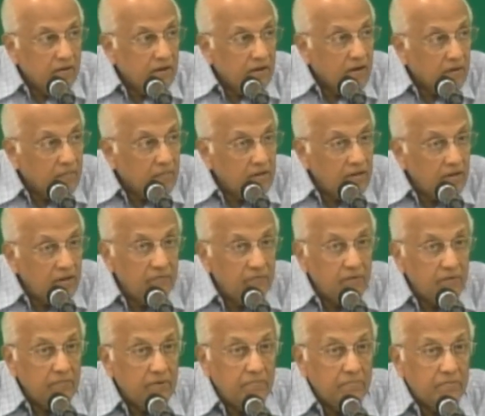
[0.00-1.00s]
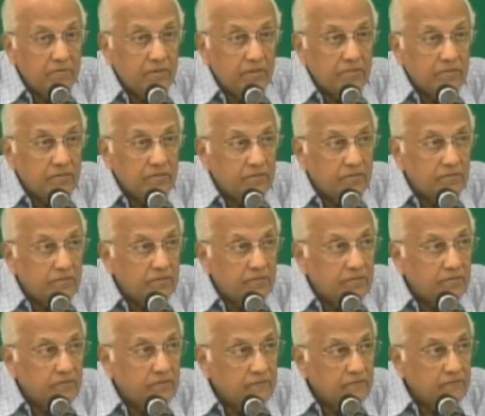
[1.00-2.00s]
come and live in my presence.
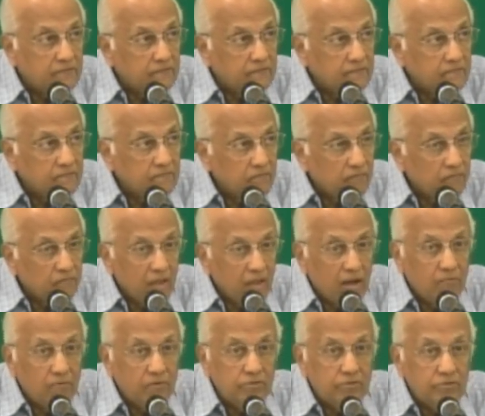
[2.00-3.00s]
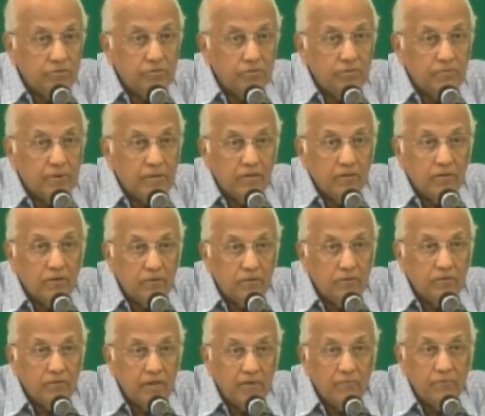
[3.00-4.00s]
I want you to spend the
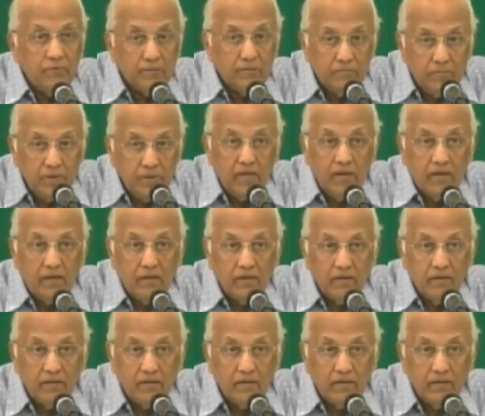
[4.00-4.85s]
whole day with me.